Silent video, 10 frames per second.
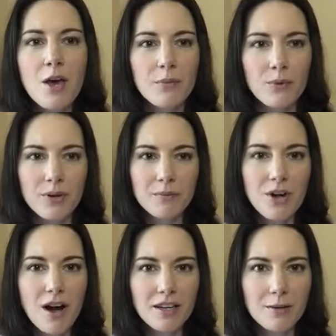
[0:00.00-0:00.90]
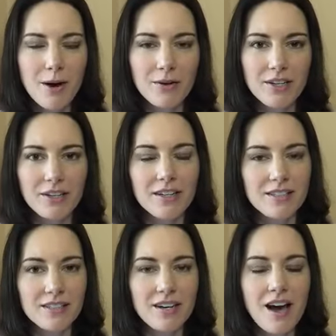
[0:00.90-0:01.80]
But what I'm talking about here is
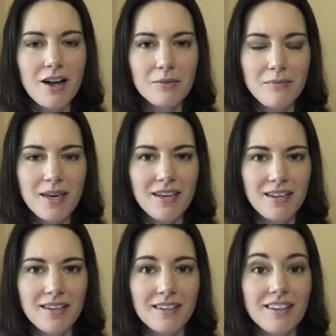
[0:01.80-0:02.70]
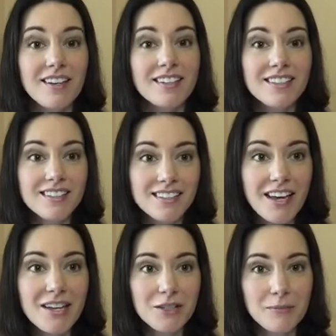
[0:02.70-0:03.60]
not making
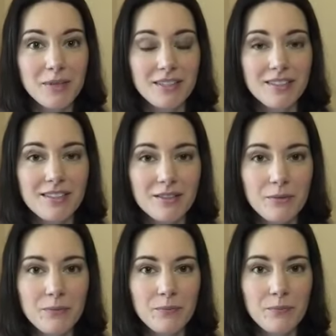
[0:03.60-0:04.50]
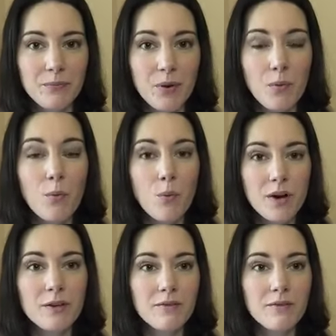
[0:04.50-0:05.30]
excitement one of